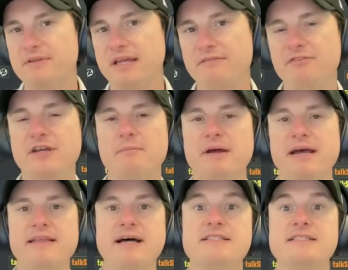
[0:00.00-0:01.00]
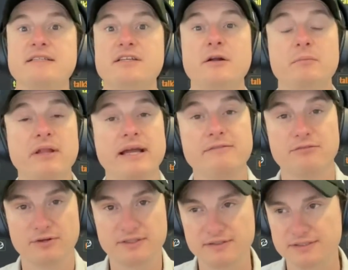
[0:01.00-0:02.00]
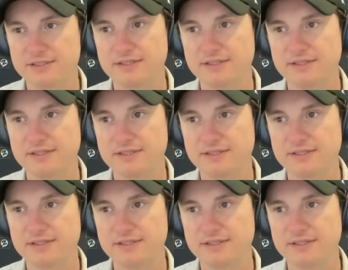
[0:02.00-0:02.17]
if you compare that to, playing for England,